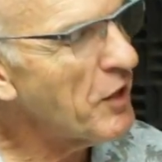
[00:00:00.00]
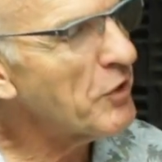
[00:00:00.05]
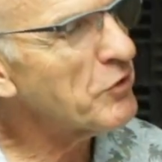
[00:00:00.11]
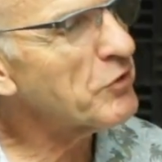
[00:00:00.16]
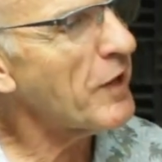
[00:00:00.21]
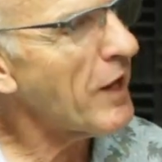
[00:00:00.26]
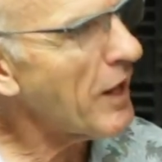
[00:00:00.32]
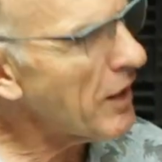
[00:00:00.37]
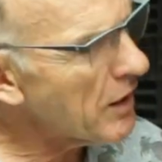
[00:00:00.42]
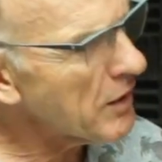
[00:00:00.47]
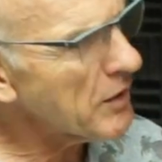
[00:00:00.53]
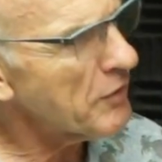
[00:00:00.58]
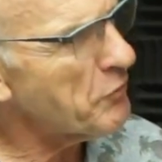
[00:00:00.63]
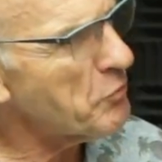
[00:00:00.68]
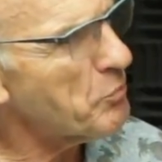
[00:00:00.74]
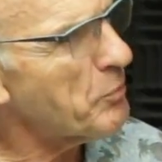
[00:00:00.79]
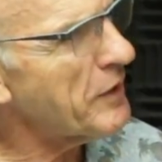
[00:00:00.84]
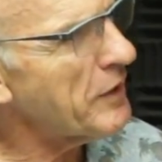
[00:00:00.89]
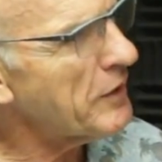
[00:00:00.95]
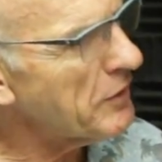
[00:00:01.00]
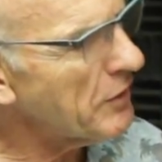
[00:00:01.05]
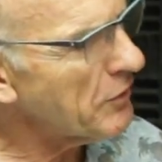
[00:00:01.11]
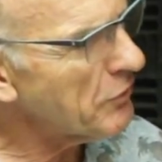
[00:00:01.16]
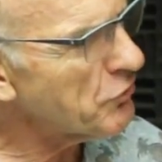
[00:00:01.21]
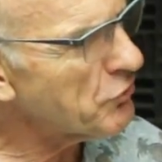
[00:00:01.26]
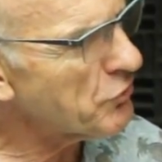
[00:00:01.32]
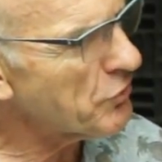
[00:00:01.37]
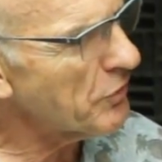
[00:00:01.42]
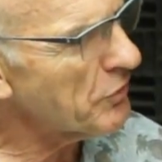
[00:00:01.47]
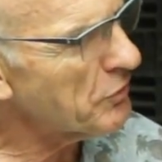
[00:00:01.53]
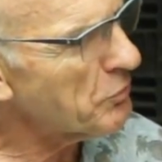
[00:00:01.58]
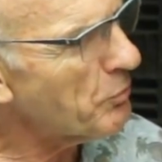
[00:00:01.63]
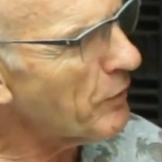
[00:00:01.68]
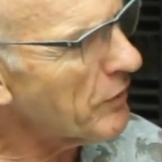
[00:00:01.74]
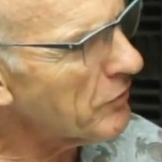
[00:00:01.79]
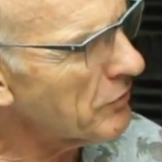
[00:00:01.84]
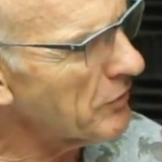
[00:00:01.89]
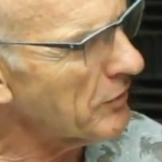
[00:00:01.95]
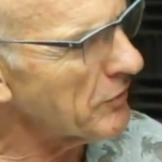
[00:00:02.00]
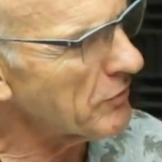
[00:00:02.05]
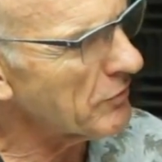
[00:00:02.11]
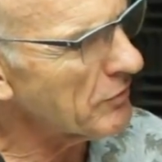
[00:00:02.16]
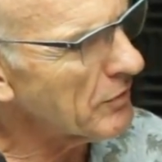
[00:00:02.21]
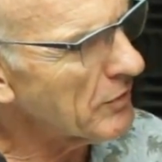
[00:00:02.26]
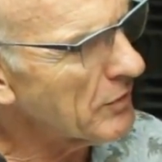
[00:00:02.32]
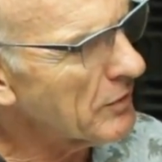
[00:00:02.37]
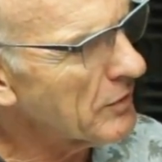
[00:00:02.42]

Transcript: So how long have you been in the insurance business?